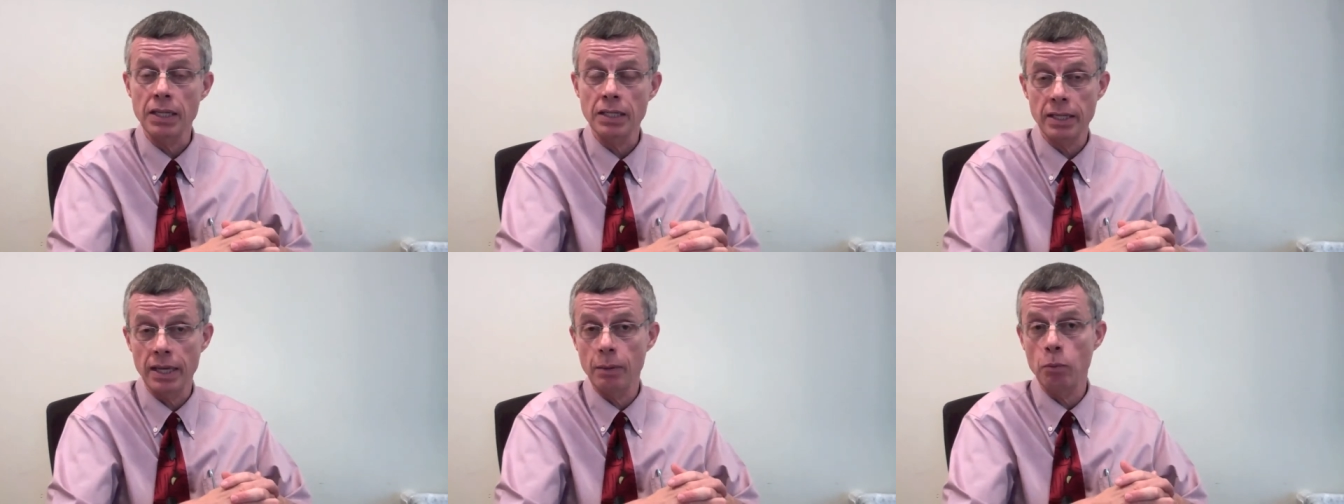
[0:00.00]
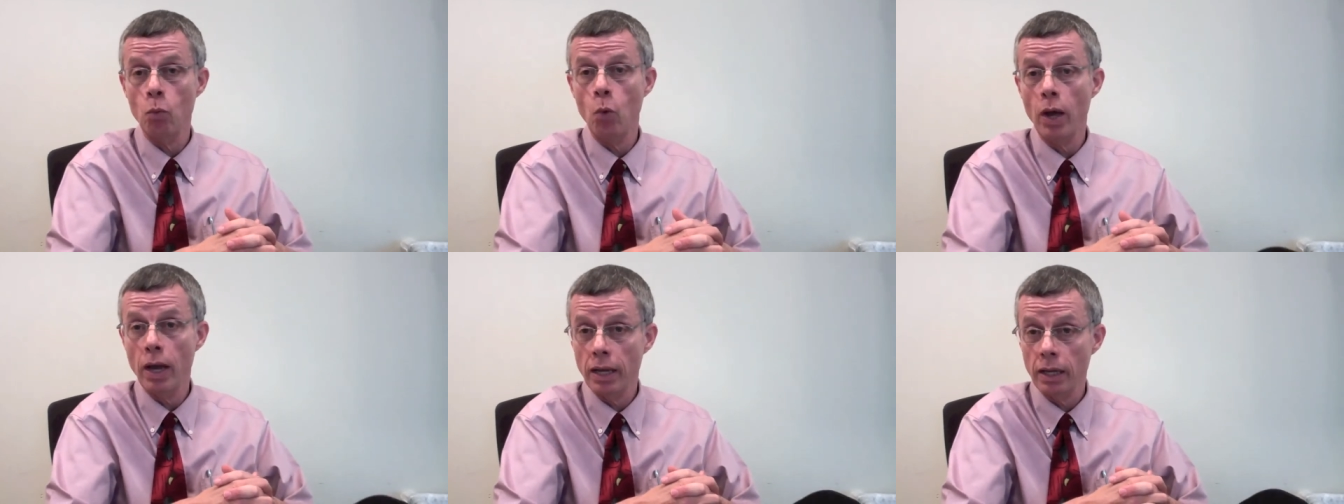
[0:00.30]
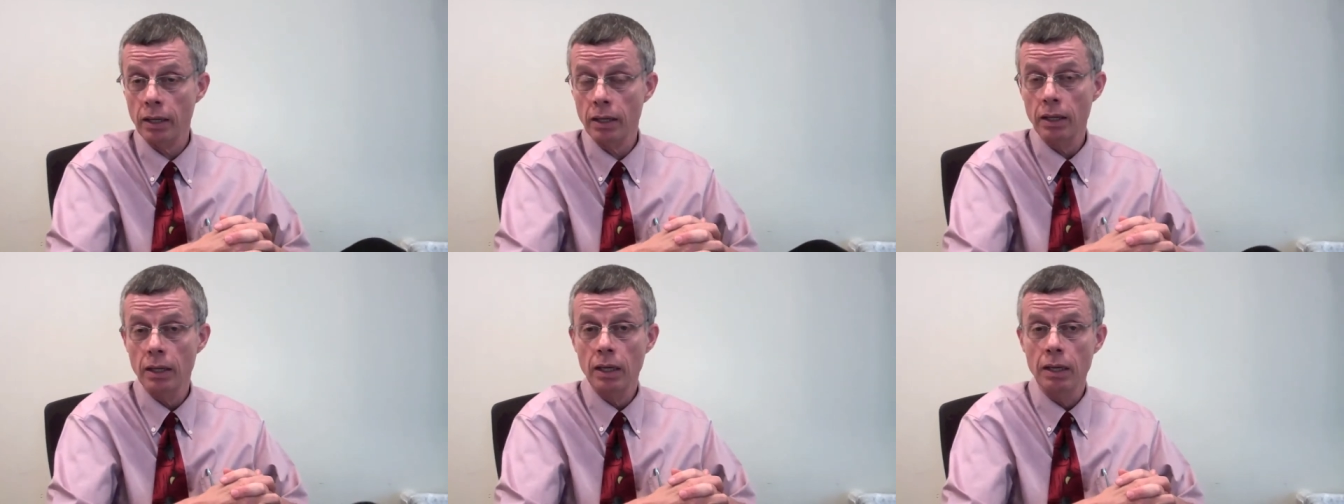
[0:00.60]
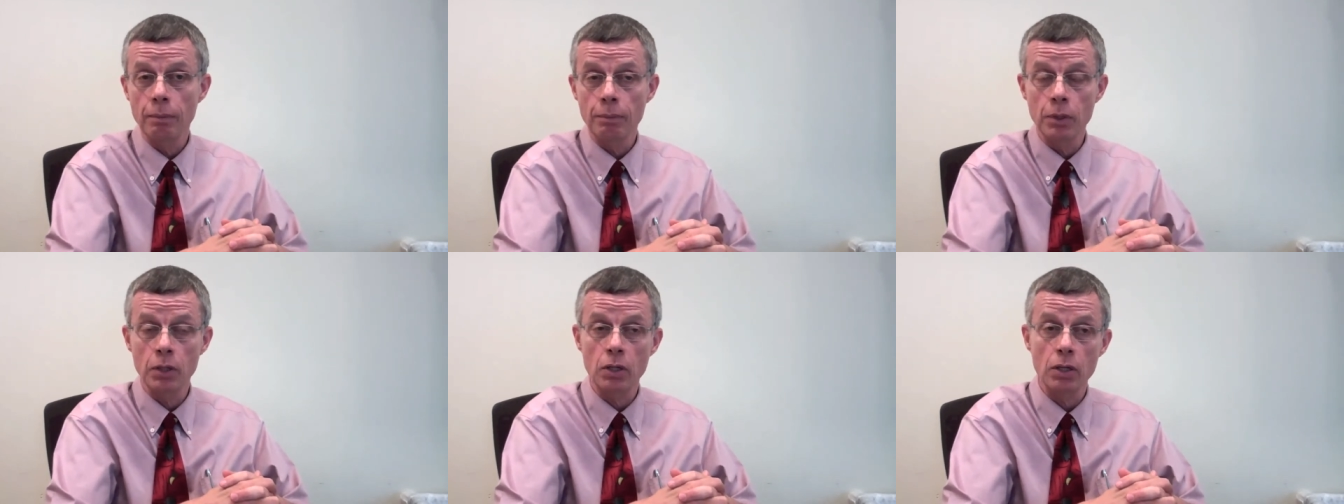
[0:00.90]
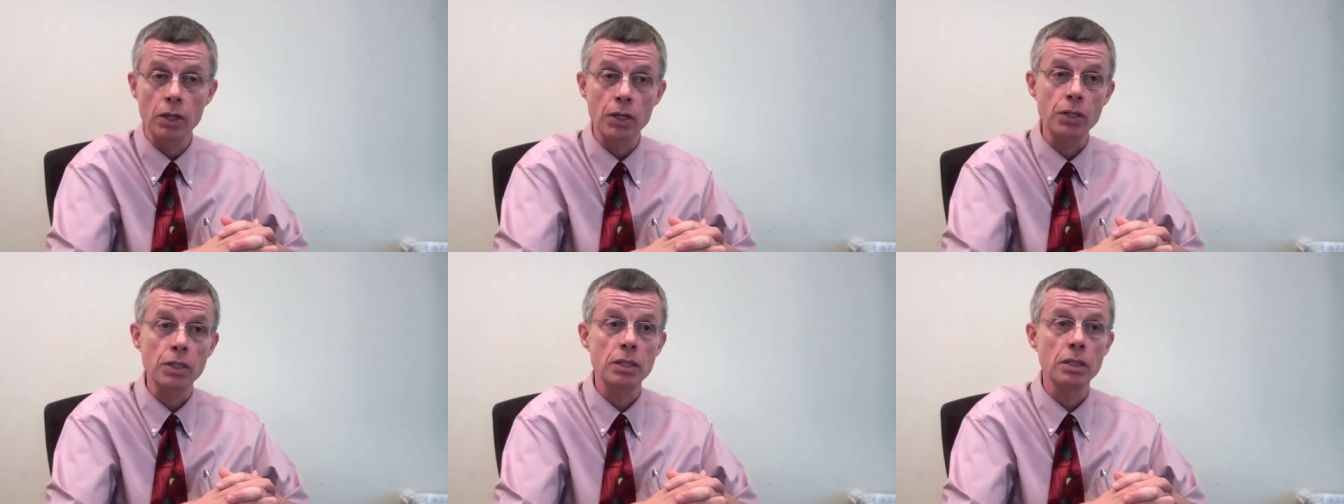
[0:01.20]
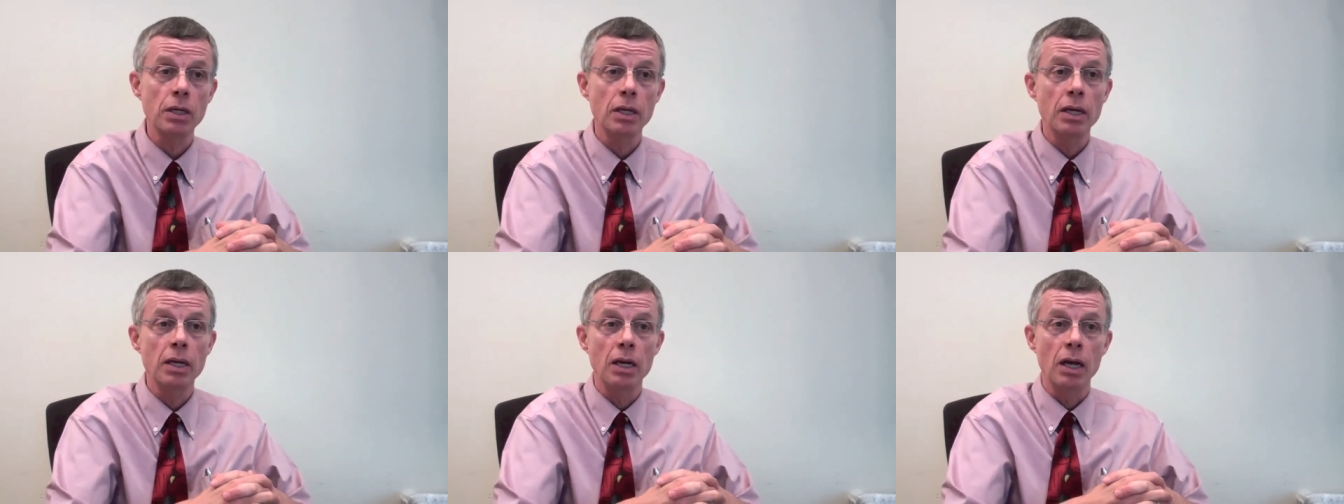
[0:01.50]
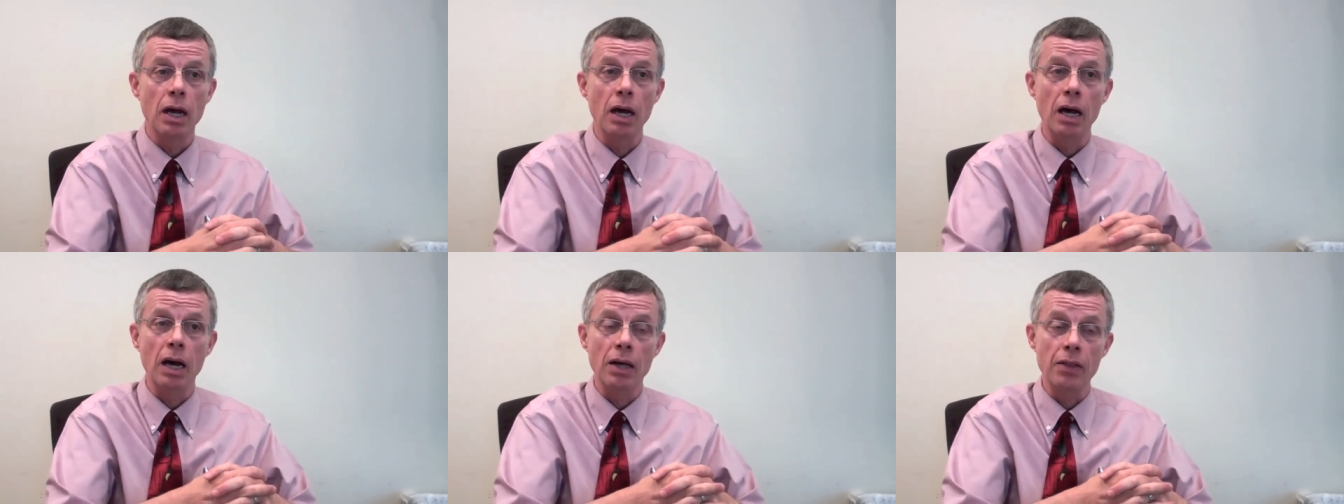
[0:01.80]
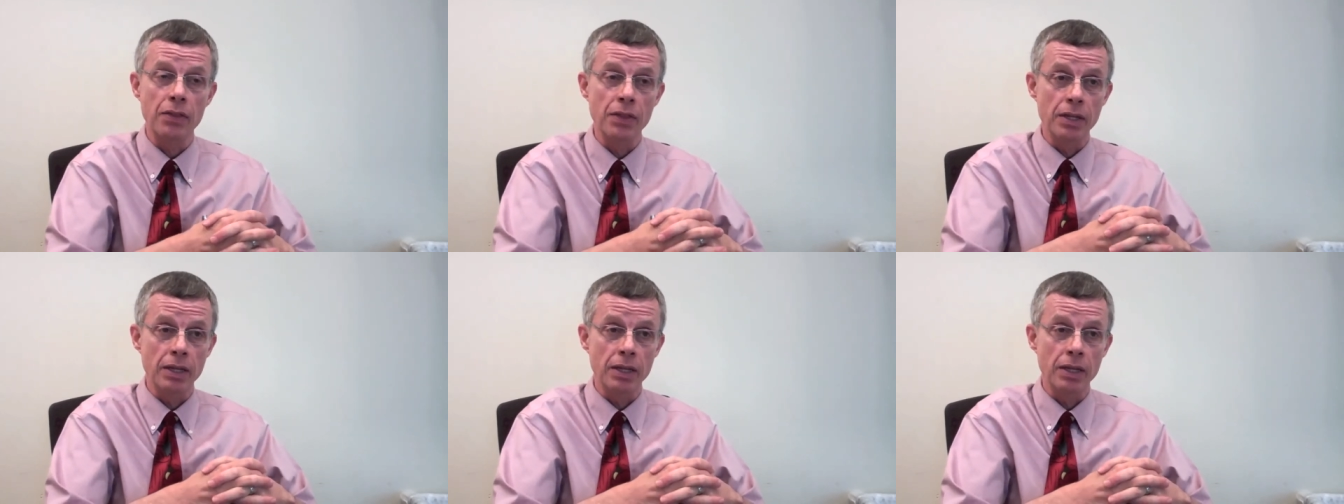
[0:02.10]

the same way, because uh,